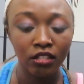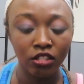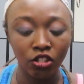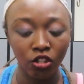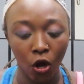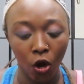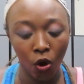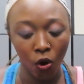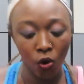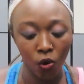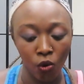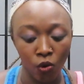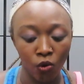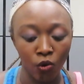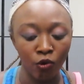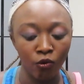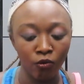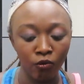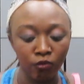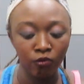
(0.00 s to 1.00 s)

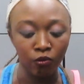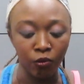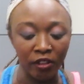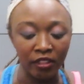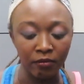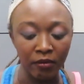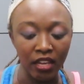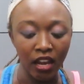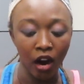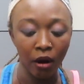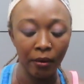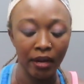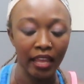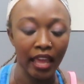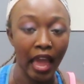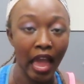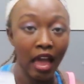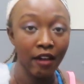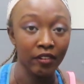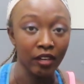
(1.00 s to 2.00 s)
So with me already
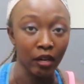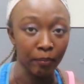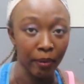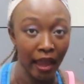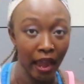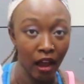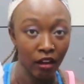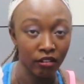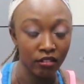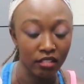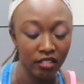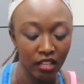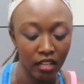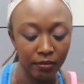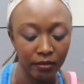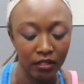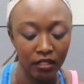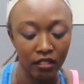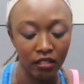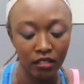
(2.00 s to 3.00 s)
having a powder
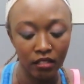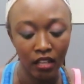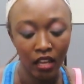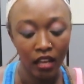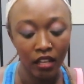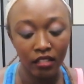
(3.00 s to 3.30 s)
substance,